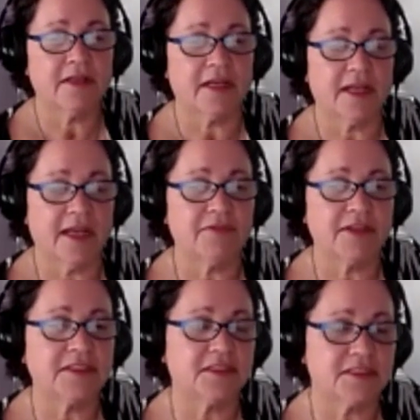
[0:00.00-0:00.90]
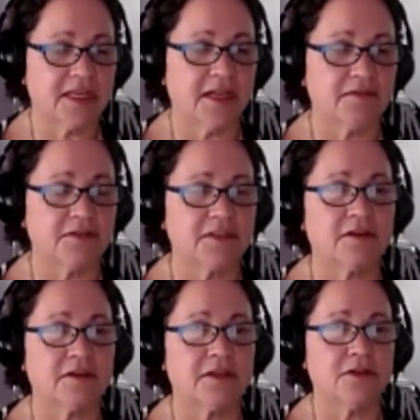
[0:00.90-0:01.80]
can have these incentives
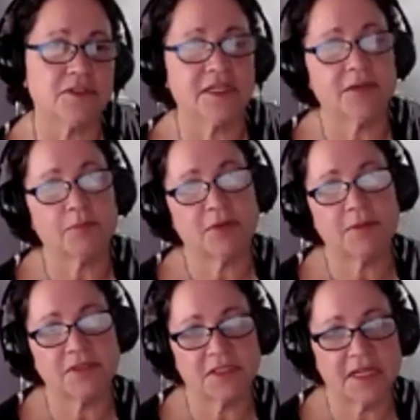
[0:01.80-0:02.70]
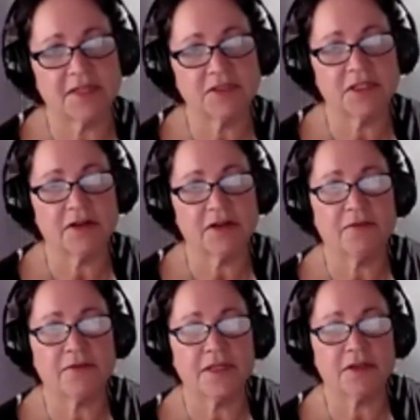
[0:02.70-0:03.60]
used to get people's attention and
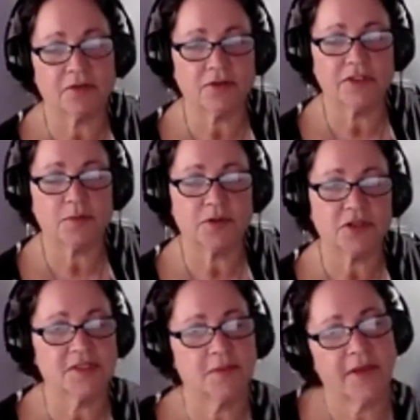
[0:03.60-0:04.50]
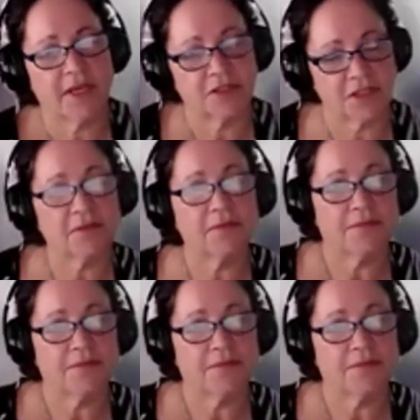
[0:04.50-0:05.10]
hopefully increase participation.